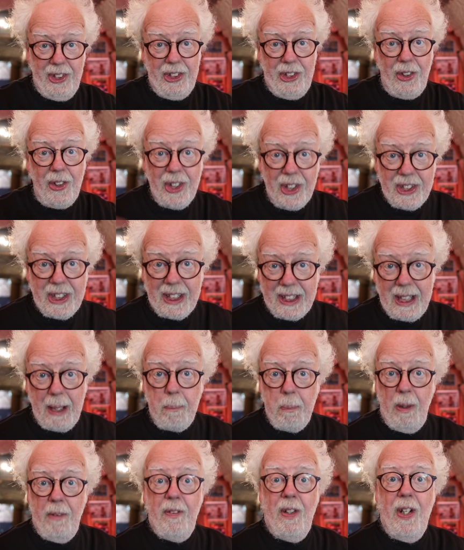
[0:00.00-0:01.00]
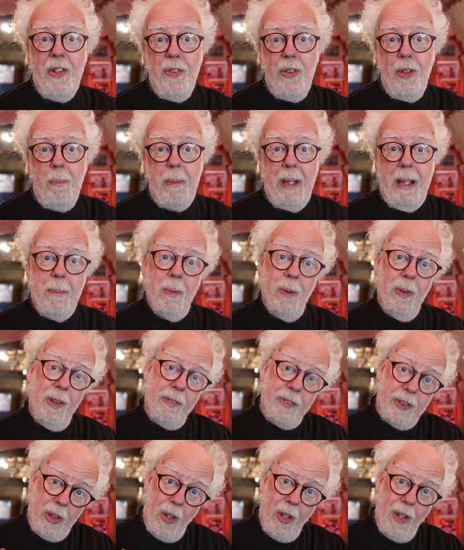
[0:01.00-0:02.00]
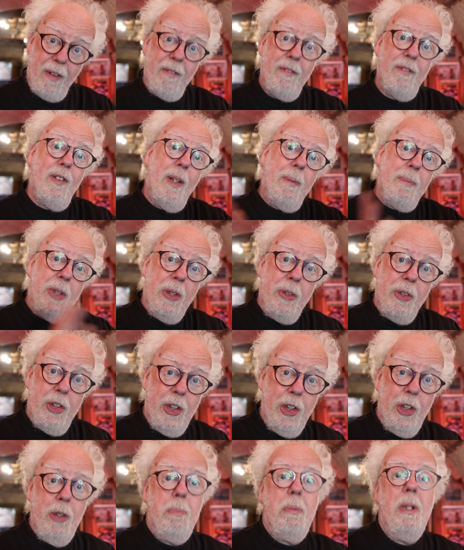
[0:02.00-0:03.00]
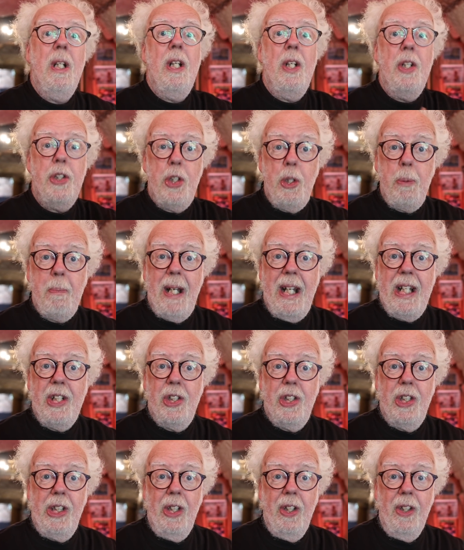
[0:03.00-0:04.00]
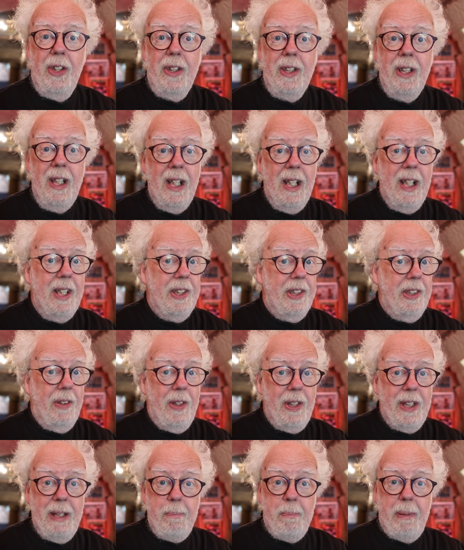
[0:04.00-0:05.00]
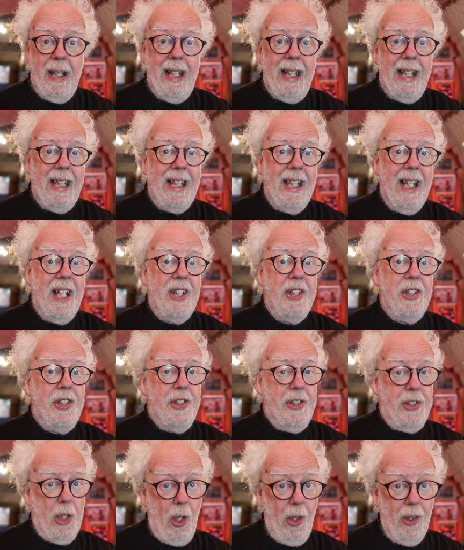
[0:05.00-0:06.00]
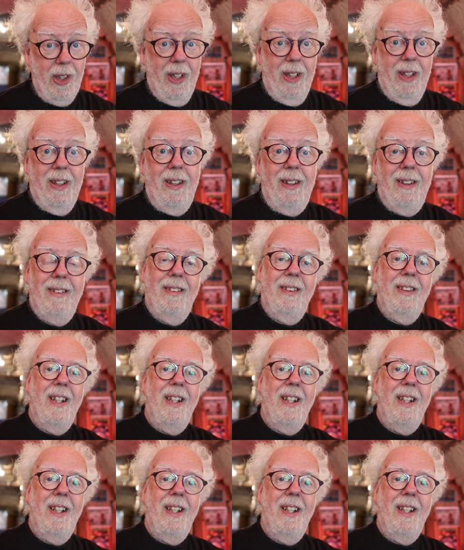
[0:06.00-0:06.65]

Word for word: So there's a couple of hundred people who have gone from YouTube to Patreon. They're only paying a dollar